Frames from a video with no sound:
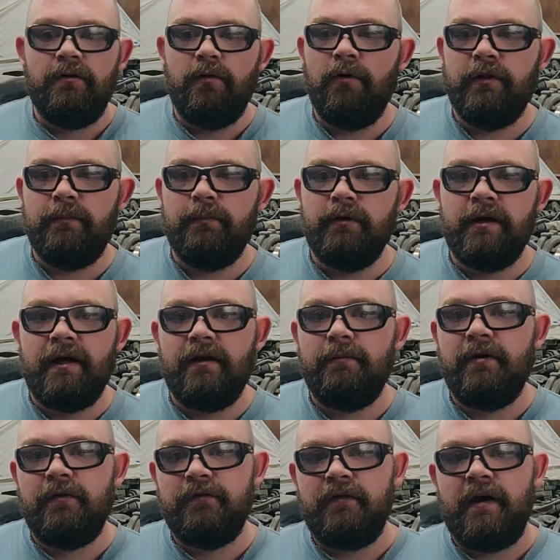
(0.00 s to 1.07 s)
only putting out
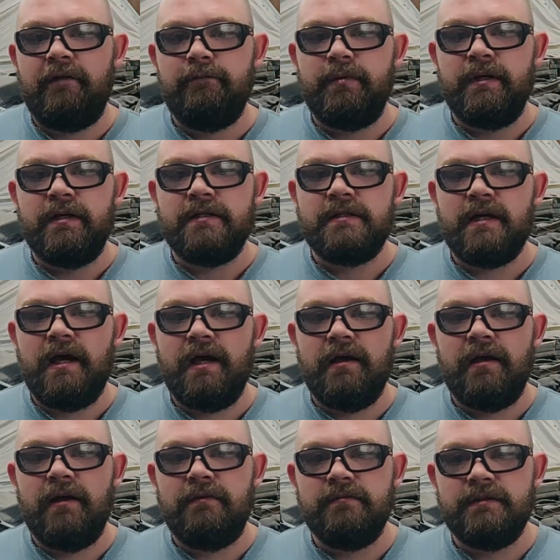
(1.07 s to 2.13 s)
about 5 psi.
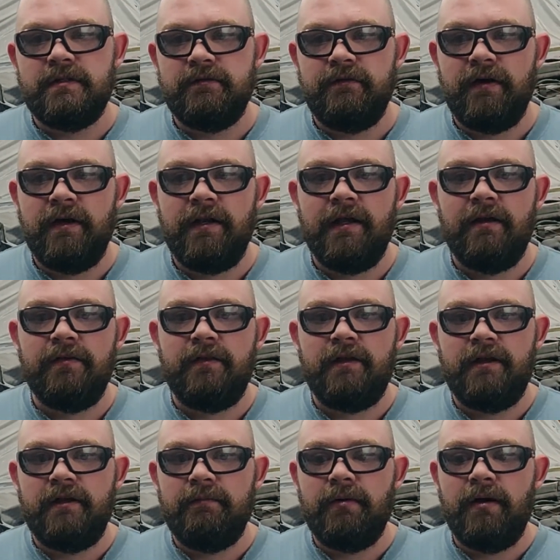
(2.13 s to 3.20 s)
Comes to find out
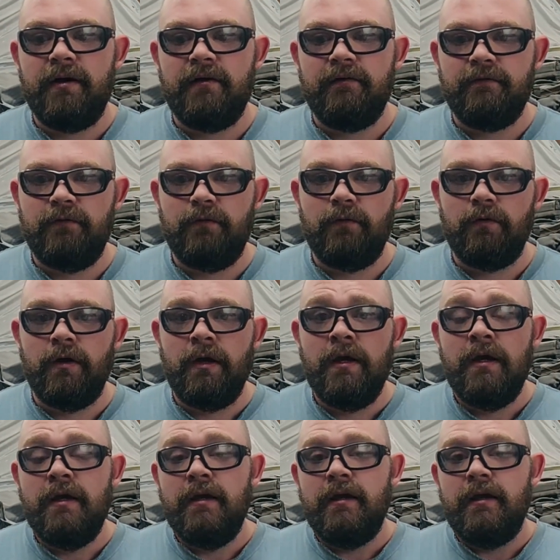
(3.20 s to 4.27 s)
that he had bought it for
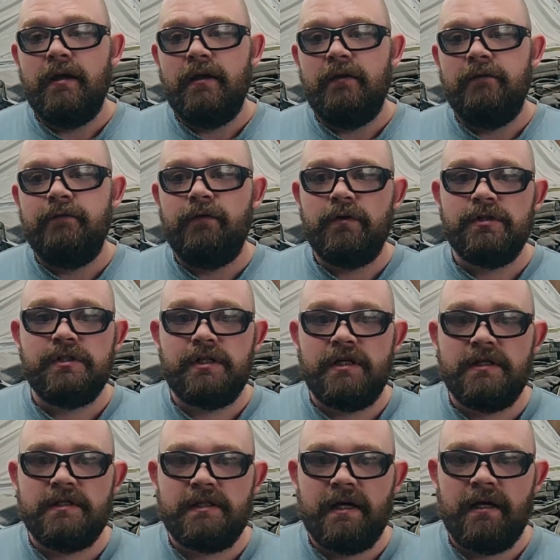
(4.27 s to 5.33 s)
a first
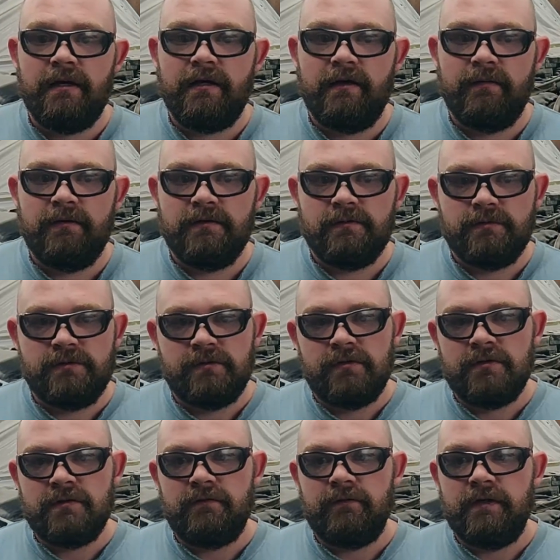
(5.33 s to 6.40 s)
gen style Fummins, which
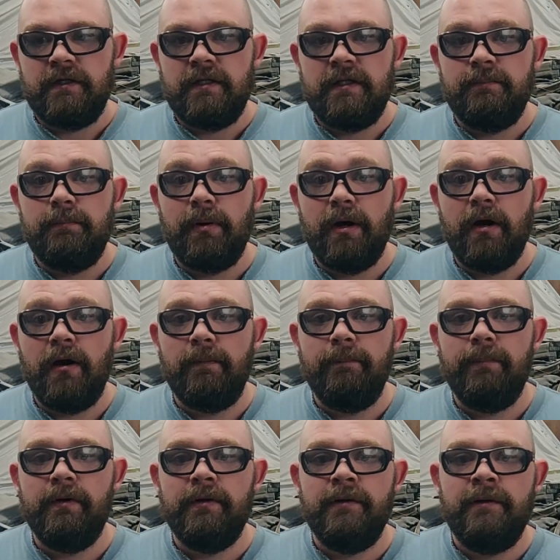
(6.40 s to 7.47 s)
runs a VE
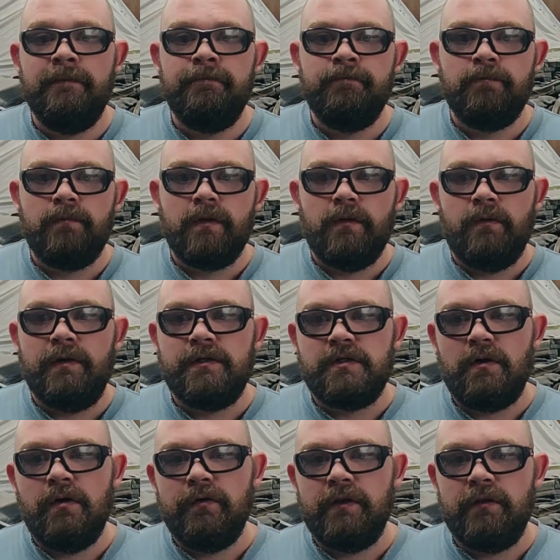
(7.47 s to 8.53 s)
pump, which
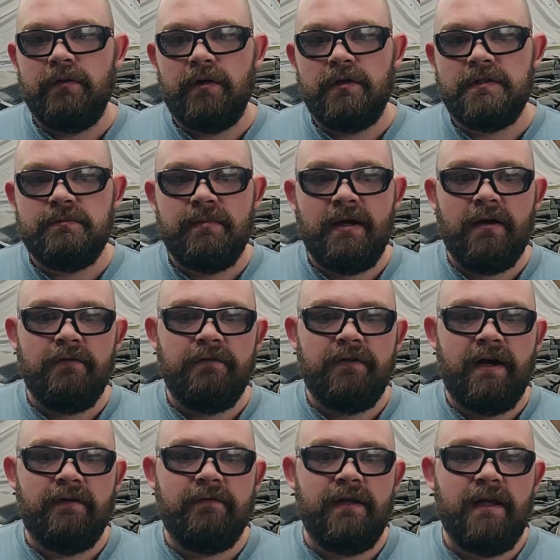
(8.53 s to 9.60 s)
only runs about
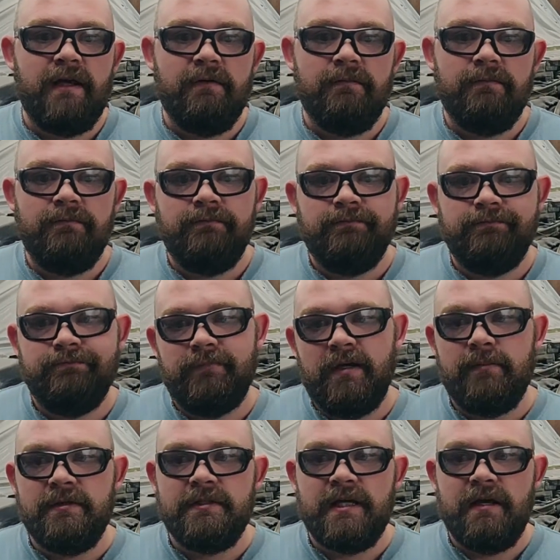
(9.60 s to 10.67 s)
5 to 8,
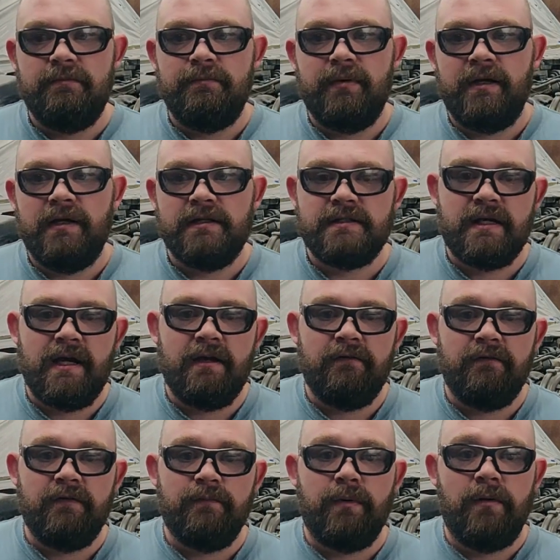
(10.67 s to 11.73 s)
maybe 10 psi
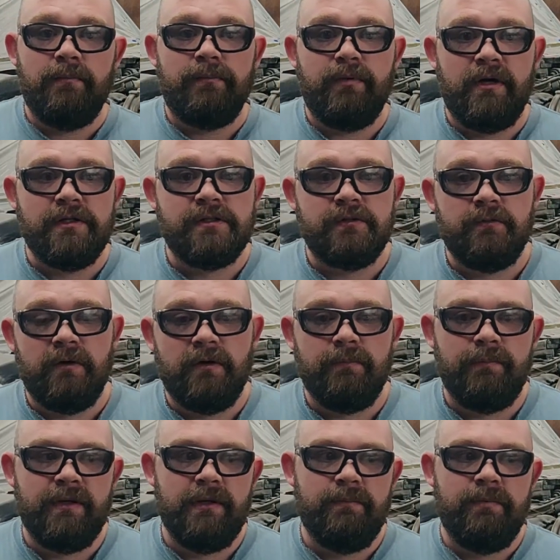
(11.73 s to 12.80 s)
of lift pump pressure, while a
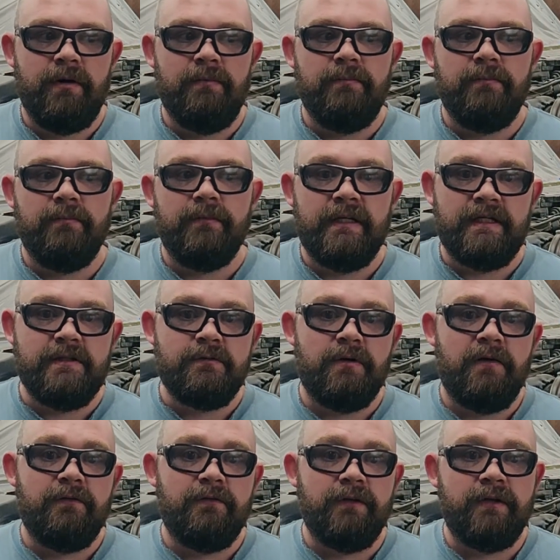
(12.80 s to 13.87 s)
P pump needs
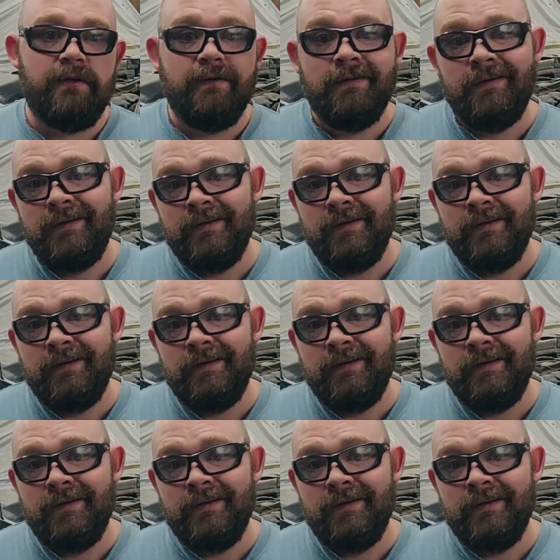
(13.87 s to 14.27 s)
roughly,